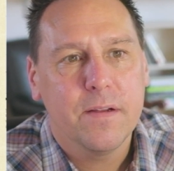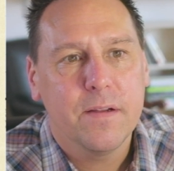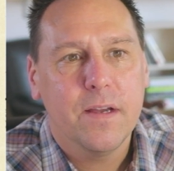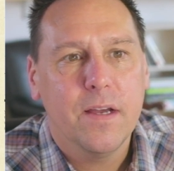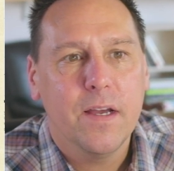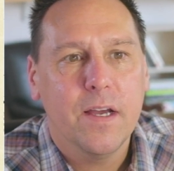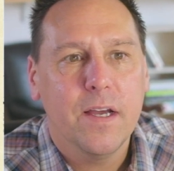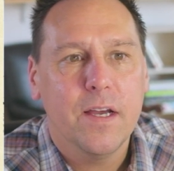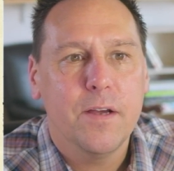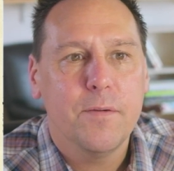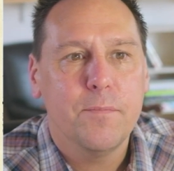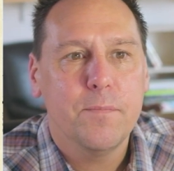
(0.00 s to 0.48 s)

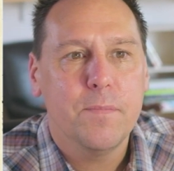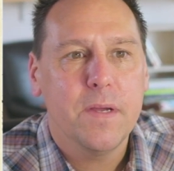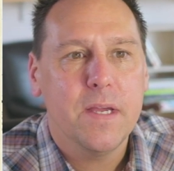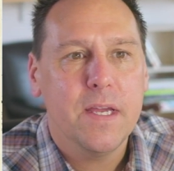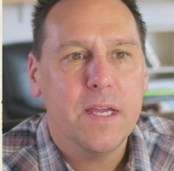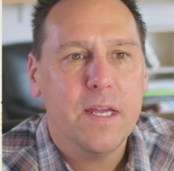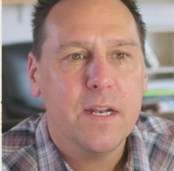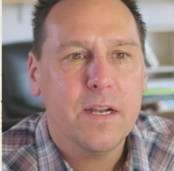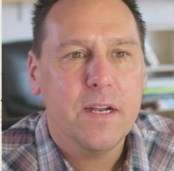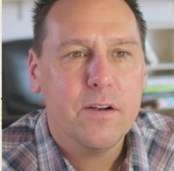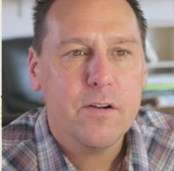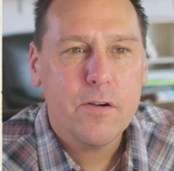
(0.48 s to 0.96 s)

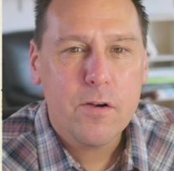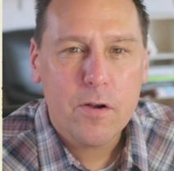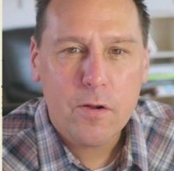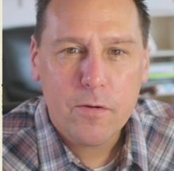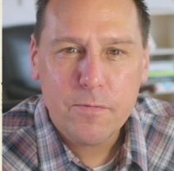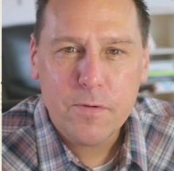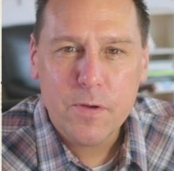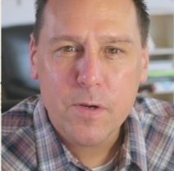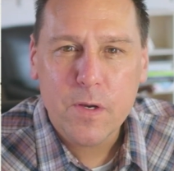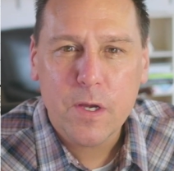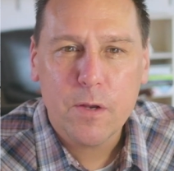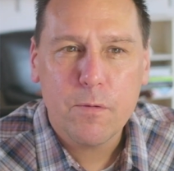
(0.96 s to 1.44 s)
And I don't know
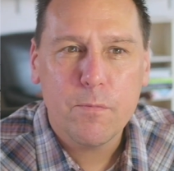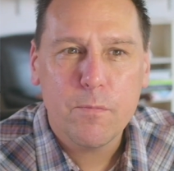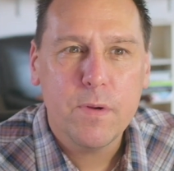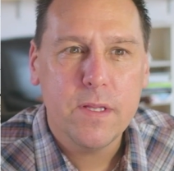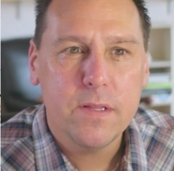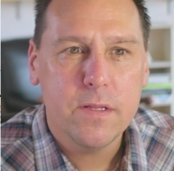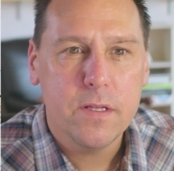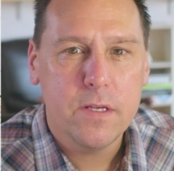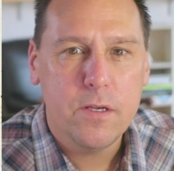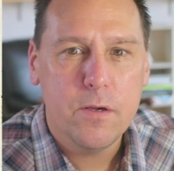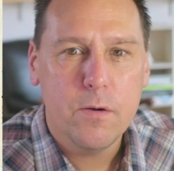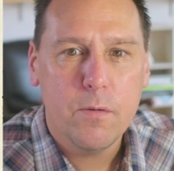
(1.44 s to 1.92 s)
if you can
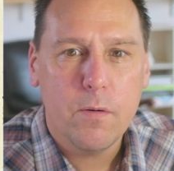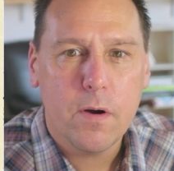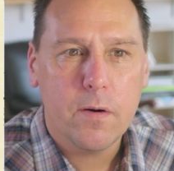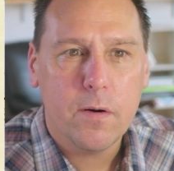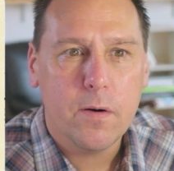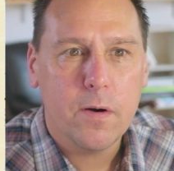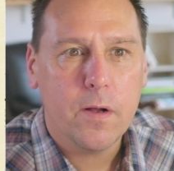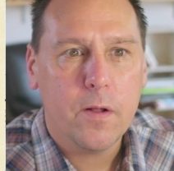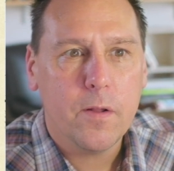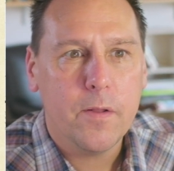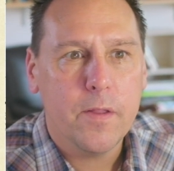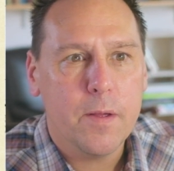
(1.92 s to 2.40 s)
read the
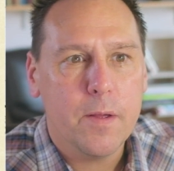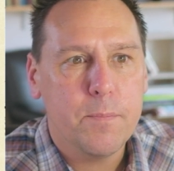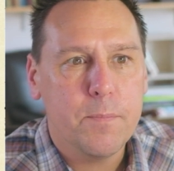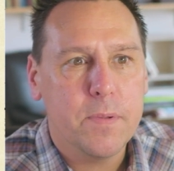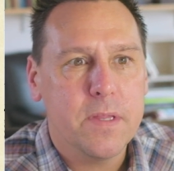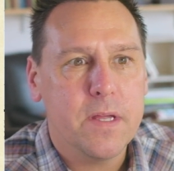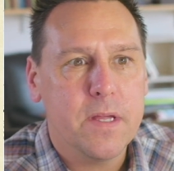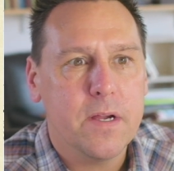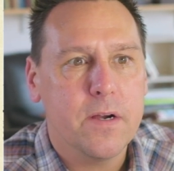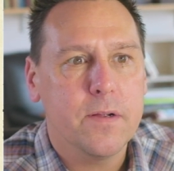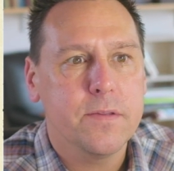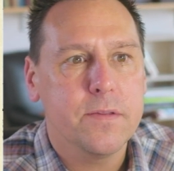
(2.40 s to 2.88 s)
URL
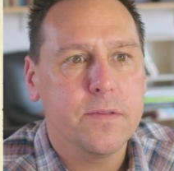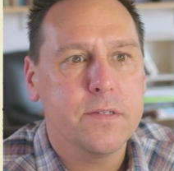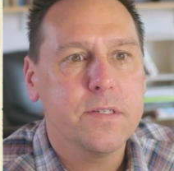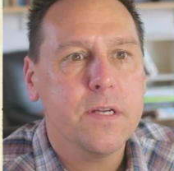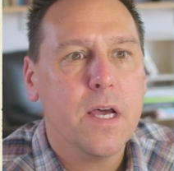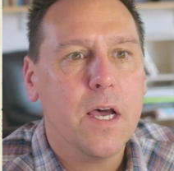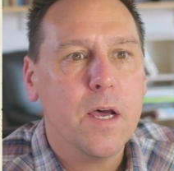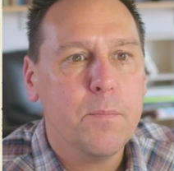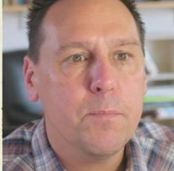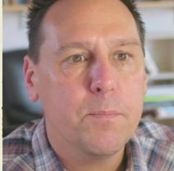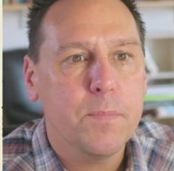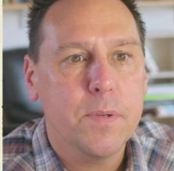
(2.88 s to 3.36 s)
up there at the
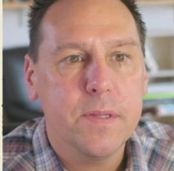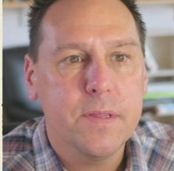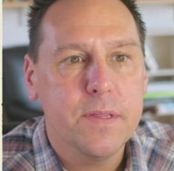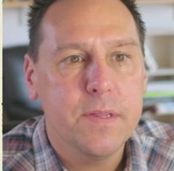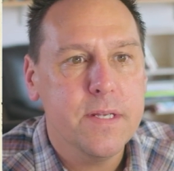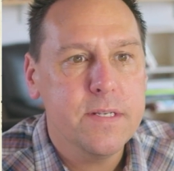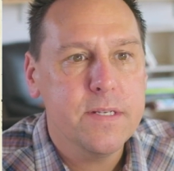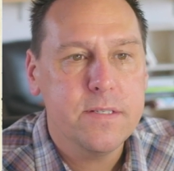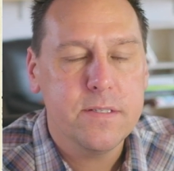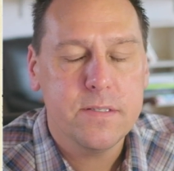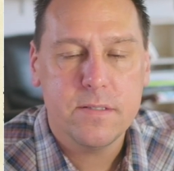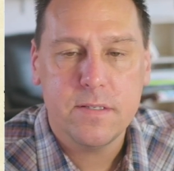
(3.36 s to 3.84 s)
top, but
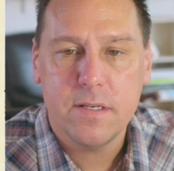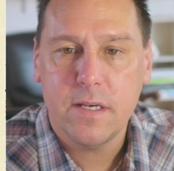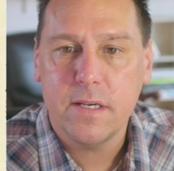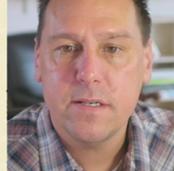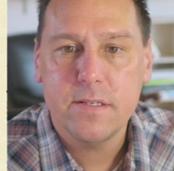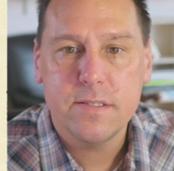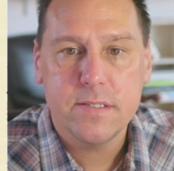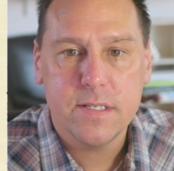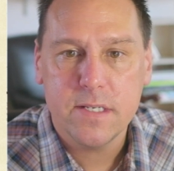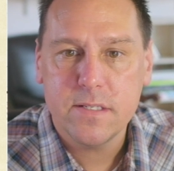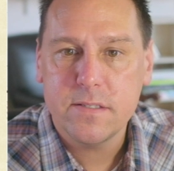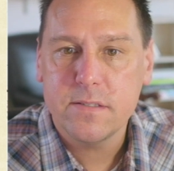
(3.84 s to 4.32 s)
this
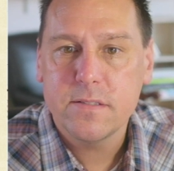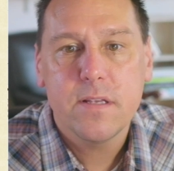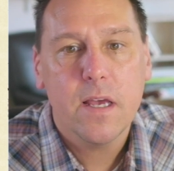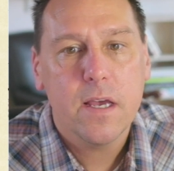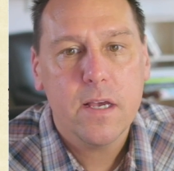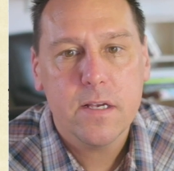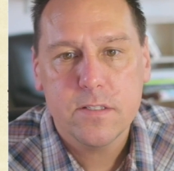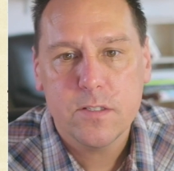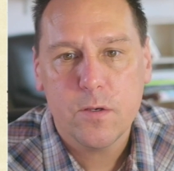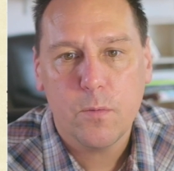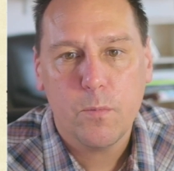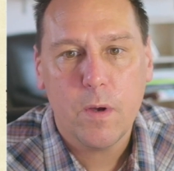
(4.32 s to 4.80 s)
exists
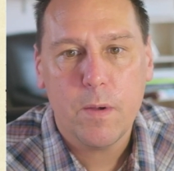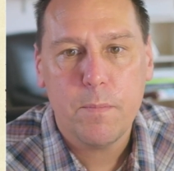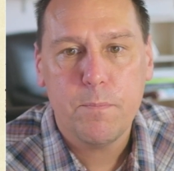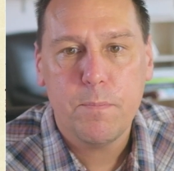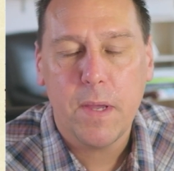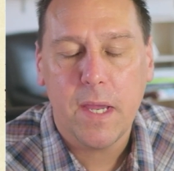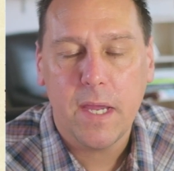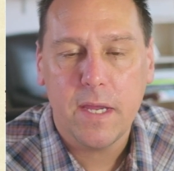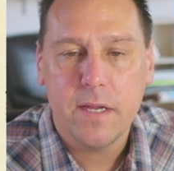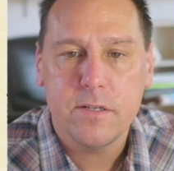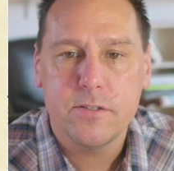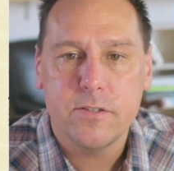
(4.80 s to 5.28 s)
as a web
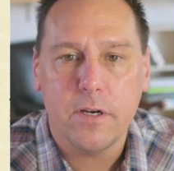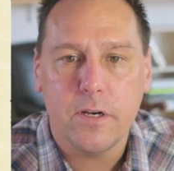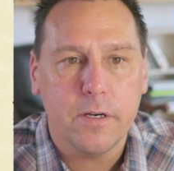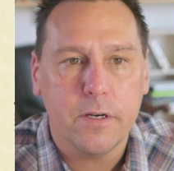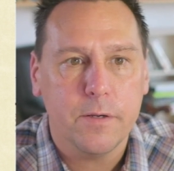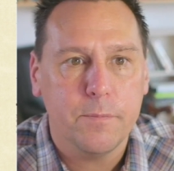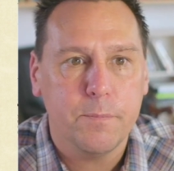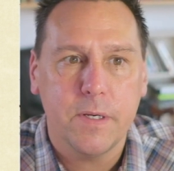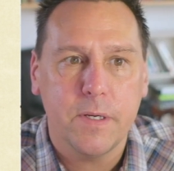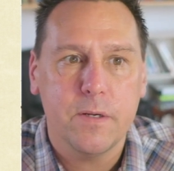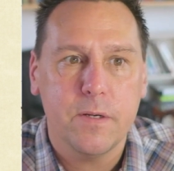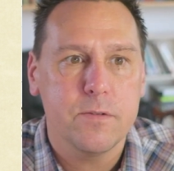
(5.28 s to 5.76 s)
page
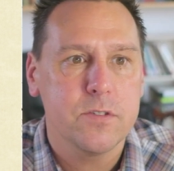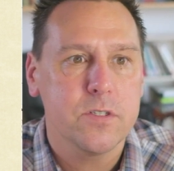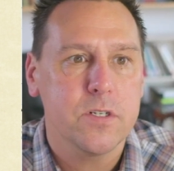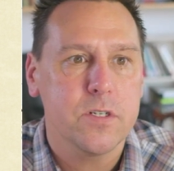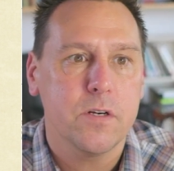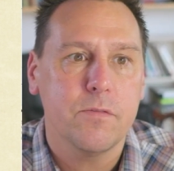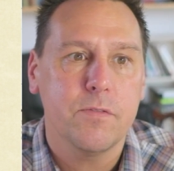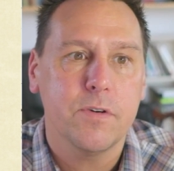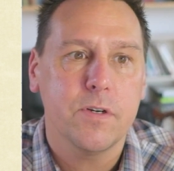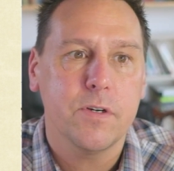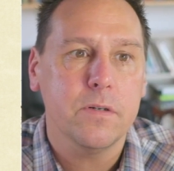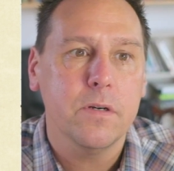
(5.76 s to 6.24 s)
on my own
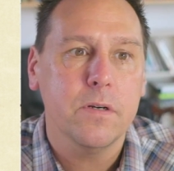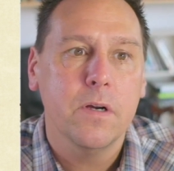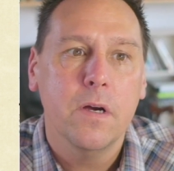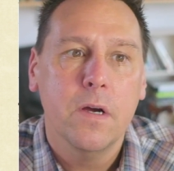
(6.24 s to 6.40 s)
server,